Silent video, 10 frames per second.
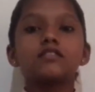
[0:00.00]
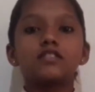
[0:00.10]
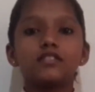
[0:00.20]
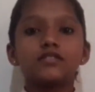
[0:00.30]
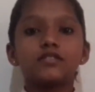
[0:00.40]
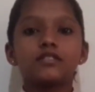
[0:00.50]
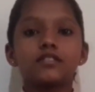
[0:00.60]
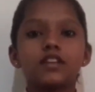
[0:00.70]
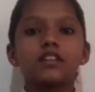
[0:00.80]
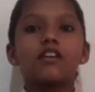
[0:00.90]

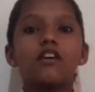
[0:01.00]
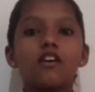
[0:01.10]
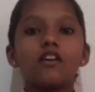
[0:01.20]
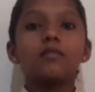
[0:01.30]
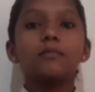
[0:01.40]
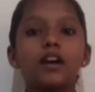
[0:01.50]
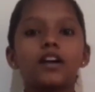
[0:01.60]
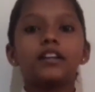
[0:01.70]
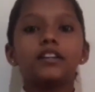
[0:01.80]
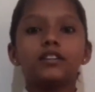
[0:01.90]
teachers, and all
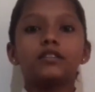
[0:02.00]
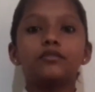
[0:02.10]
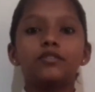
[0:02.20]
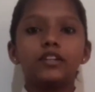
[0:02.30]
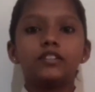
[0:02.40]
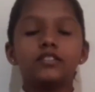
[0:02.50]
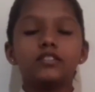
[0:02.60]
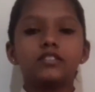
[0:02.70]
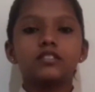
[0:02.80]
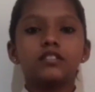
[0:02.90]
my dear
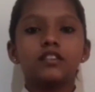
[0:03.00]
friends.